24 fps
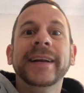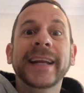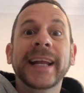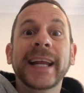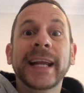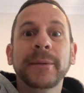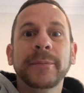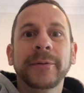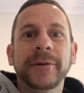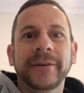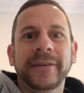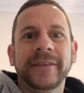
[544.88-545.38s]

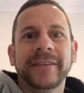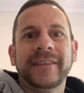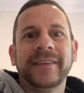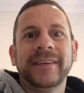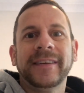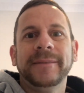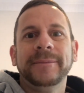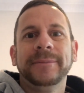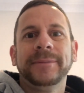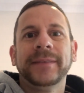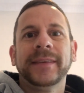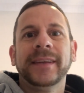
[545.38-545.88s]
neighbors,
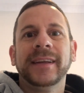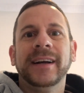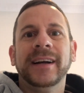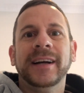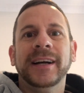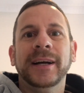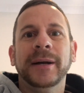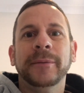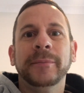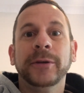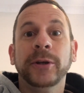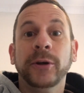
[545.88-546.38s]

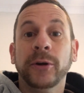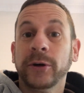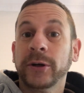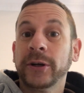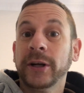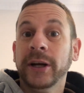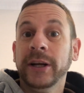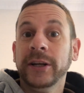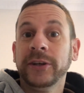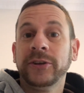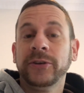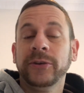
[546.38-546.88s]
your
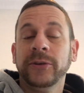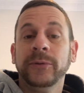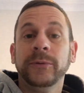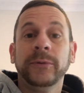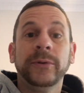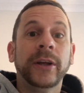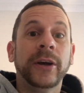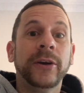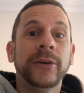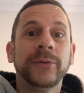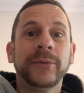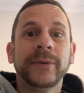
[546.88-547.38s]
country,
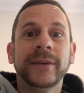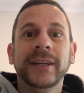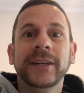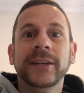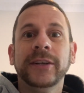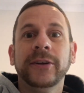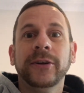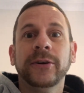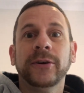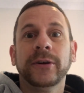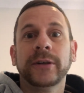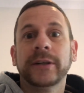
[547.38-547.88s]
those within
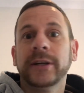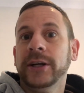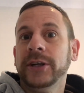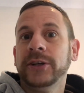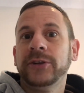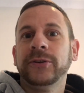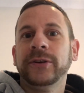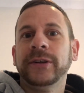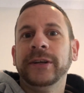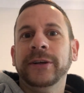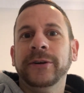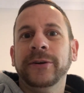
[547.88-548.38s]
your
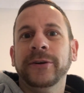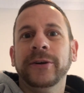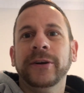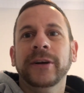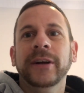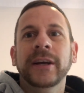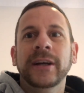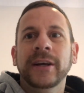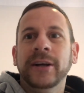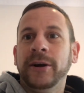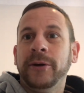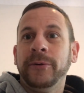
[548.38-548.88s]
country
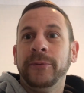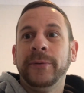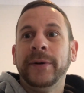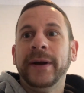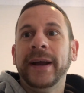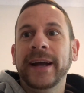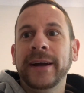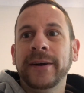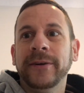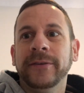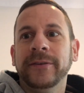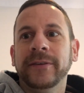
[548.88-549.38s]
or
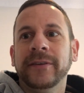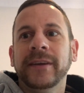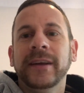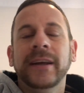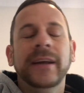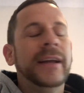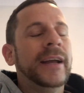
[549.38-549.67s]
around?